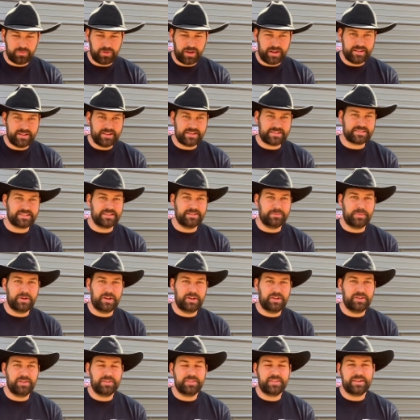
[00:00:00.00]
next to the
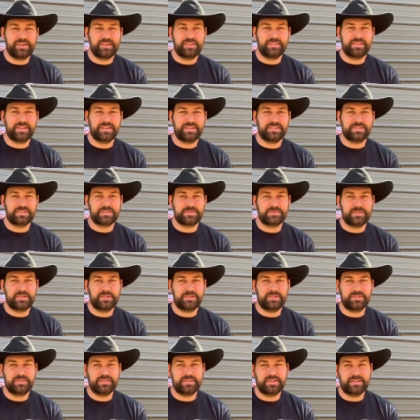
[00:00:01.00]
mall there in
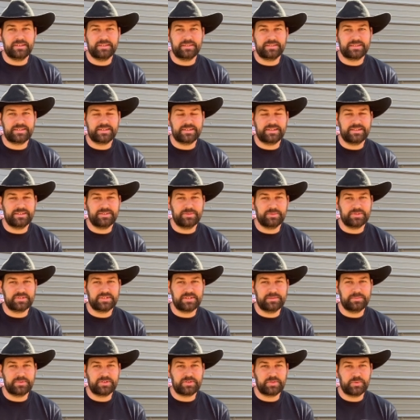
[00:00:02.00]
Douglasville that was
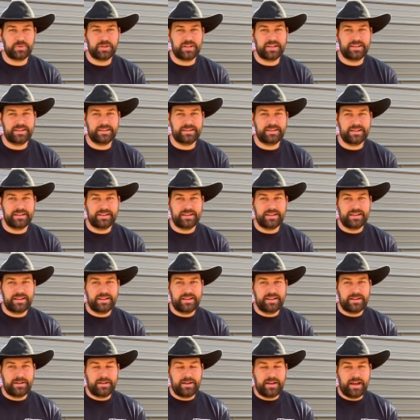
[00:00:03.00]
in between
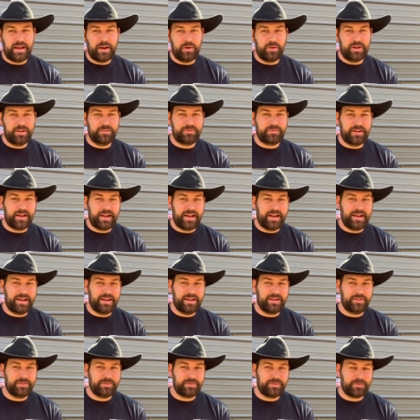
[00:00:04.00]
Highway
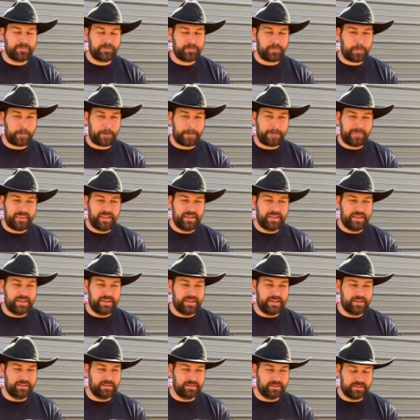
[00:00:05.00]
5
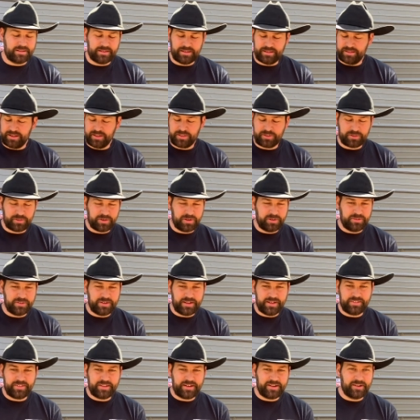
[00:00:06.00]
and another road
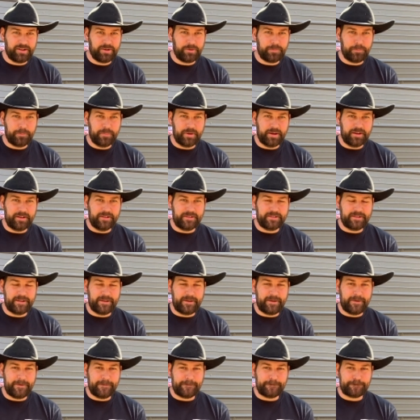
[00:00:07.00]
down there. But
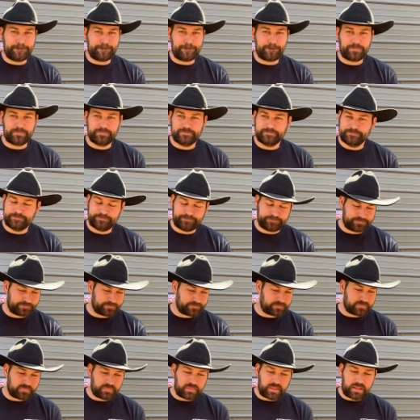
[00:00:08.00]

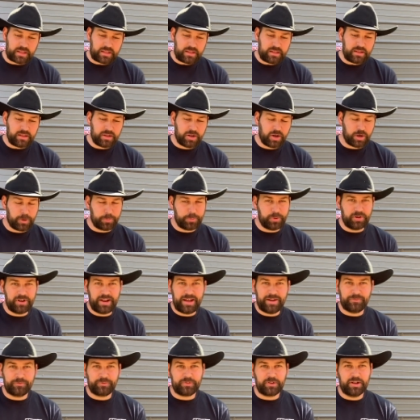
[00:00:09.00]
car pulled
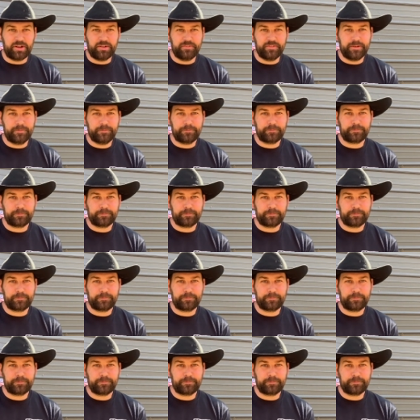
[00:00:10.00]
out in front of him.